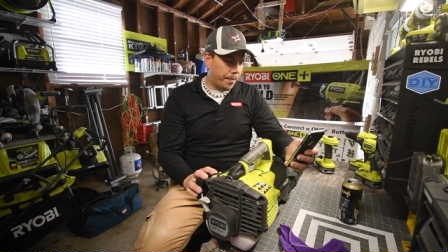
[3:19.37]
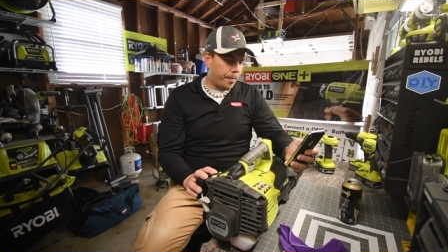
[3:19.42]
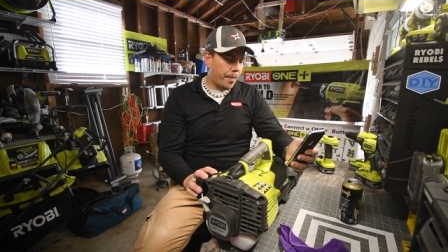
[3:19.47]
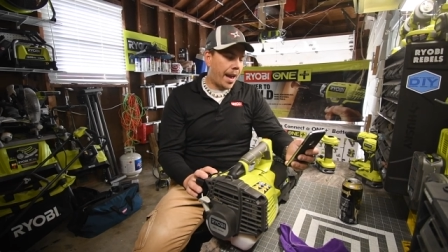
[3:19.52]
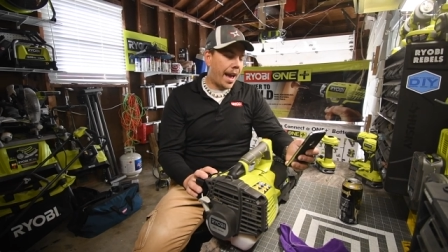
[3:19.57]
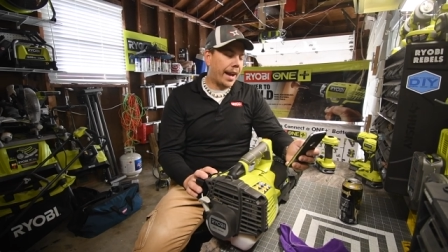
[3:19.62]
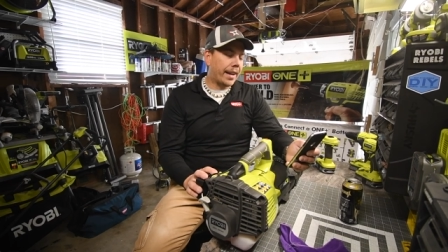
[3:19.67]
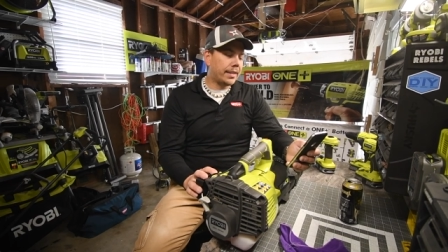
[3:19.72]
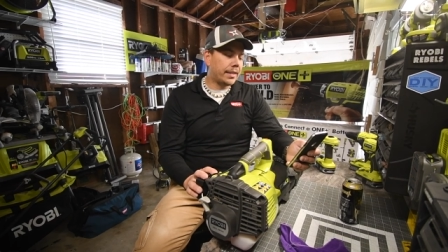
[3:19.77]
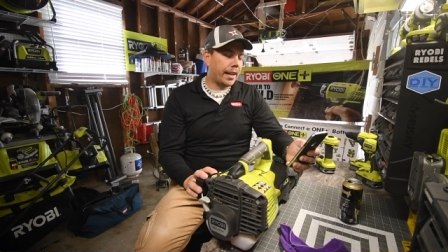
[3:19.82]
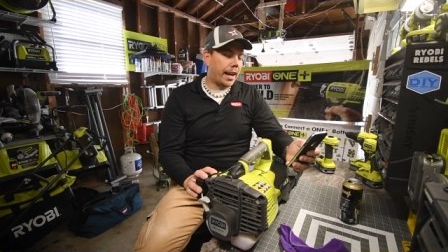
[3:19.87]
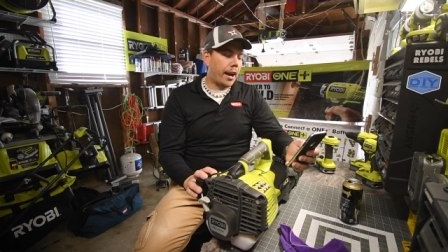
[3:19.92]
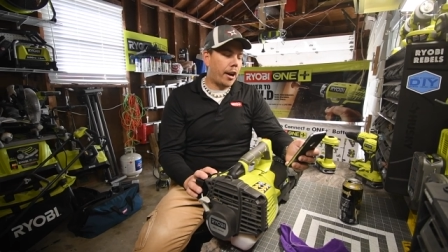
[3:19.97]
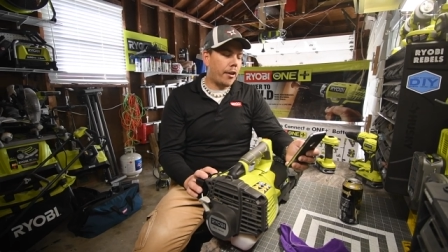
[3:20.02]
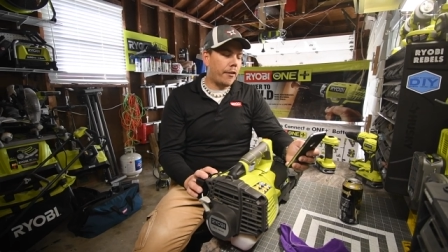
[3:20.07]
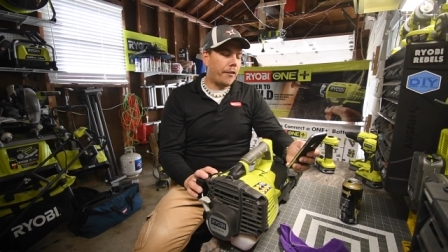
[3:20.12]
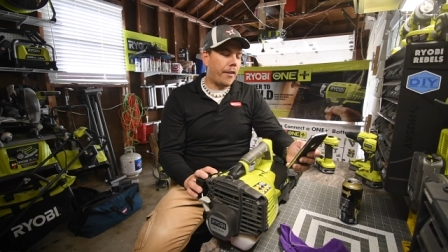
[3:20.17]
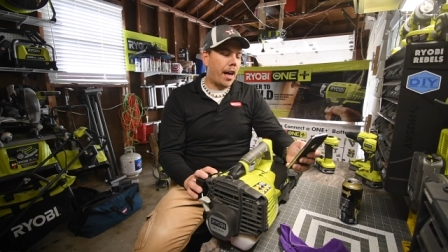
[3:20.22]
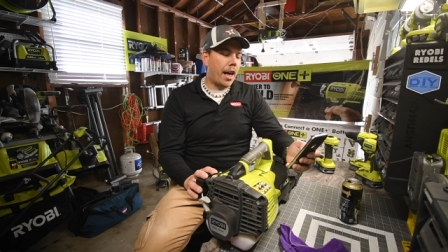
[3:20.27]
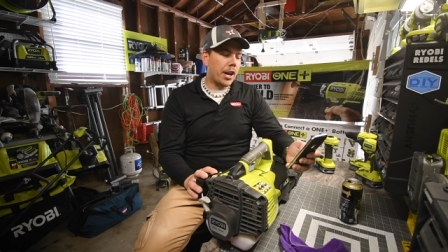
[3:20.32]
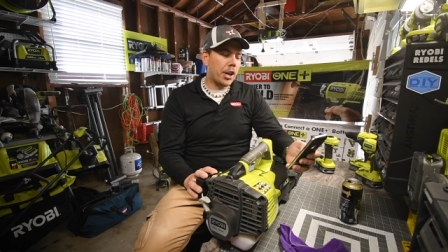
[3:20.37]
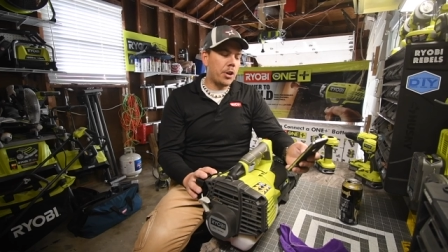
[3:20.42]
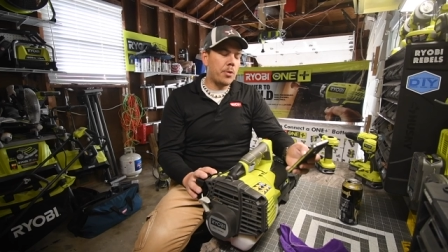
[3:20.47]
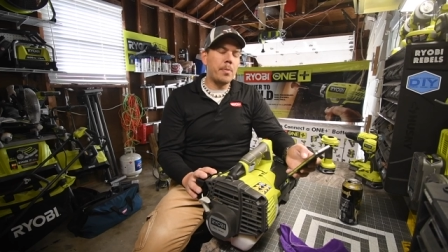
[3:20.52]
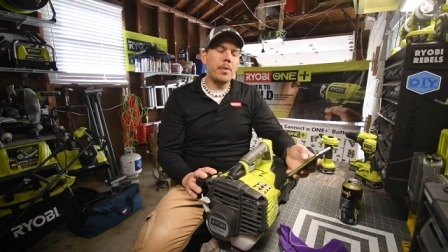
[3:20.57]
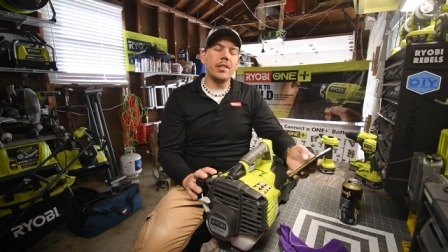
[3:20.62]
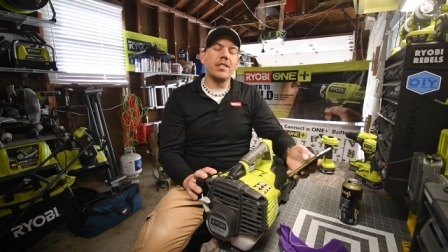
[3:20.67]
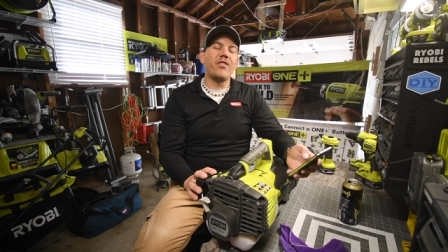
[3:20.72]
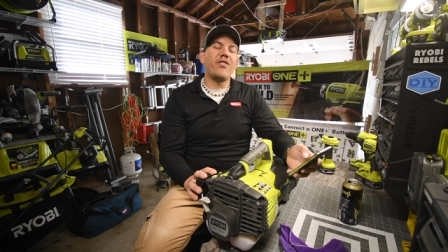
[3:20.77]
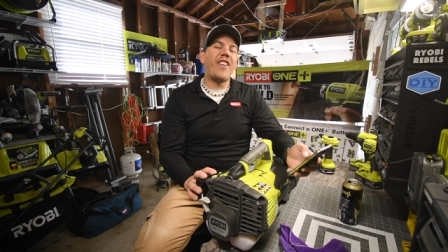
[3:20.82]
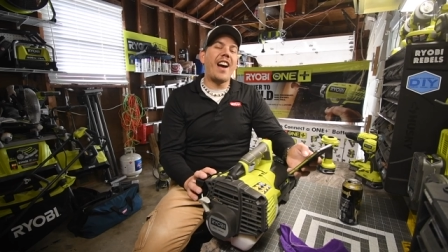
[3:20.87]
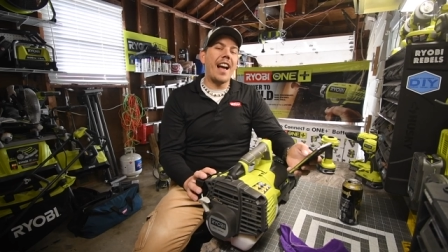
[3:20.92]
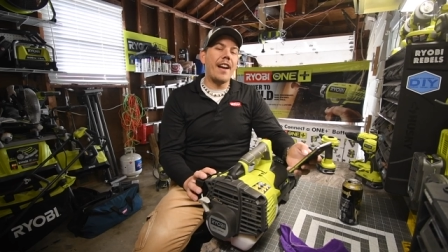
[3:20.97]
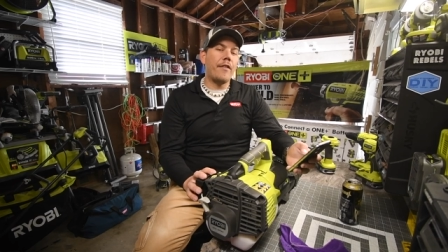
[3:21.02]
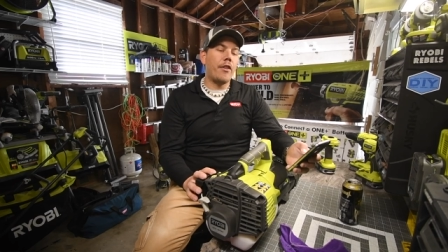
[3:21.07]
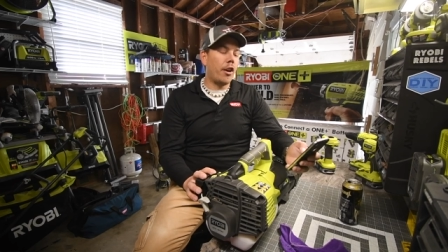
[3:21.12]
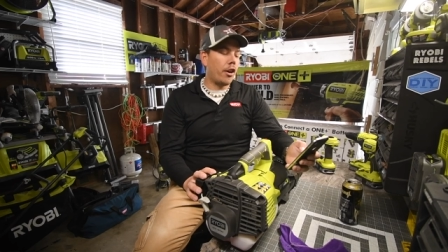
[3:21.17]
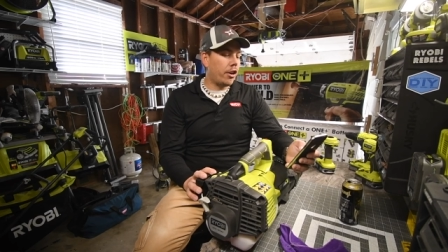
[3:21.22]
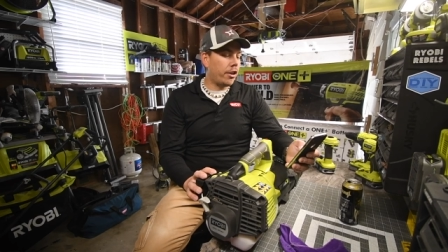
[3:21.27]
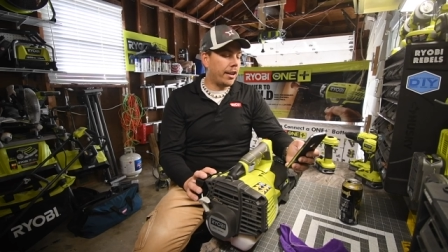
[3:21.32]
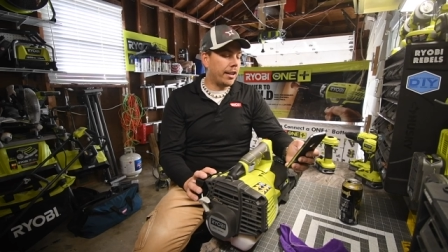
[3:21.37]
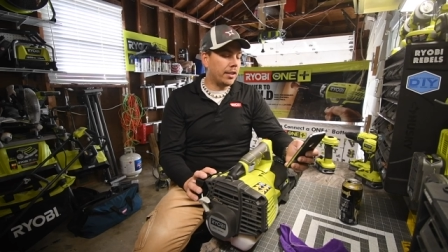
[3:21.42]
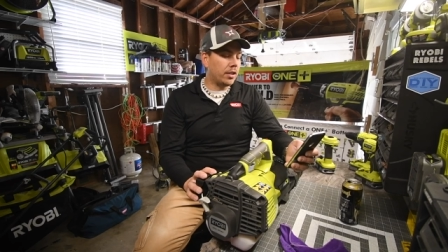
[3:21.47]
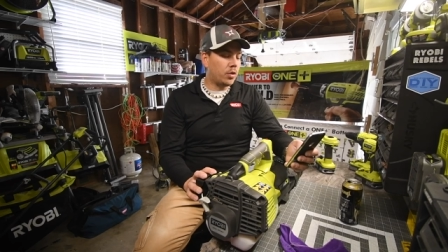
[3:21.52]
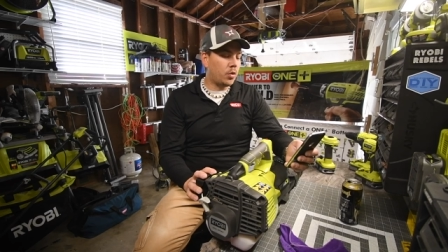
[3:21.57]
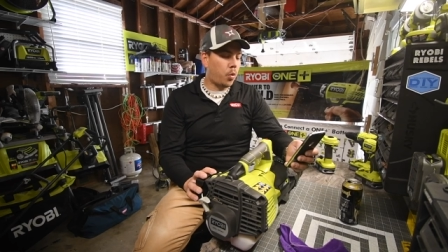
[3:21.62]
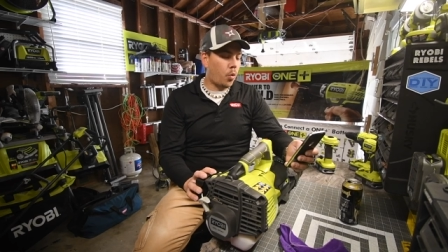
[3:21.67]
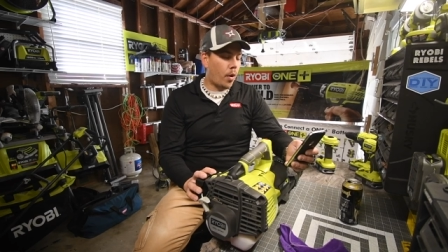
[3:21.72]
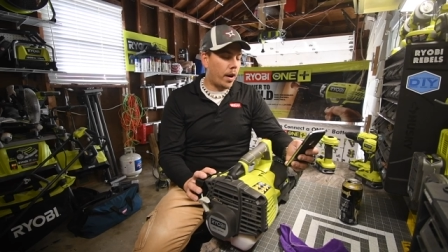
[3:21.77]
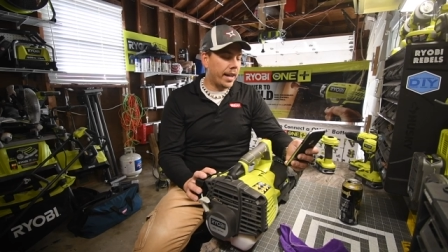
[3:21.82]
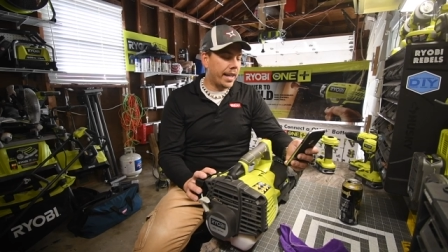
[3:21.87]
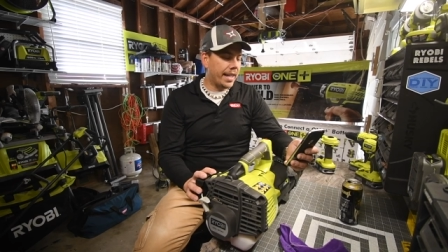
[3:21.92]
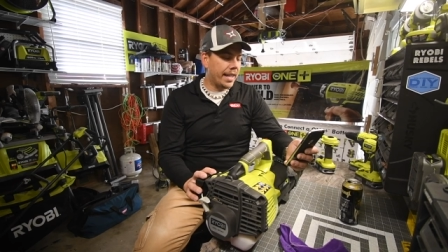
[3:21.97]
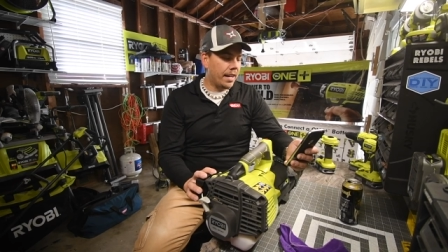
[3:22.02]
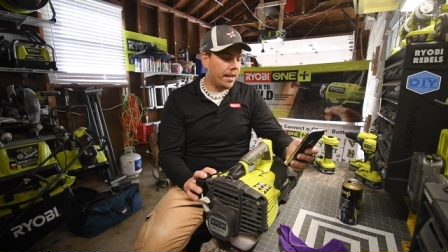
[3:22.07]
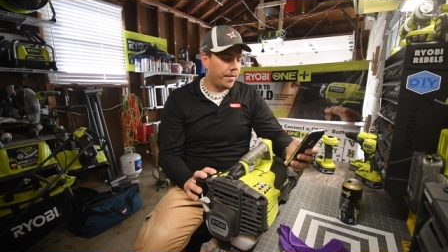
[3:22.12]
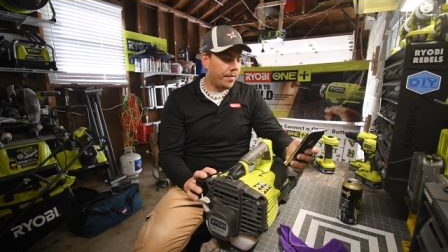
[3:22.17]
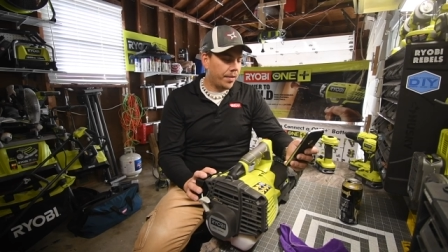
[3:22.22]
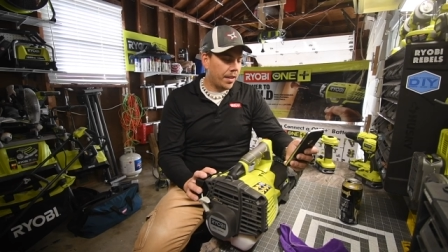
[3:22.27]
max air volume is 520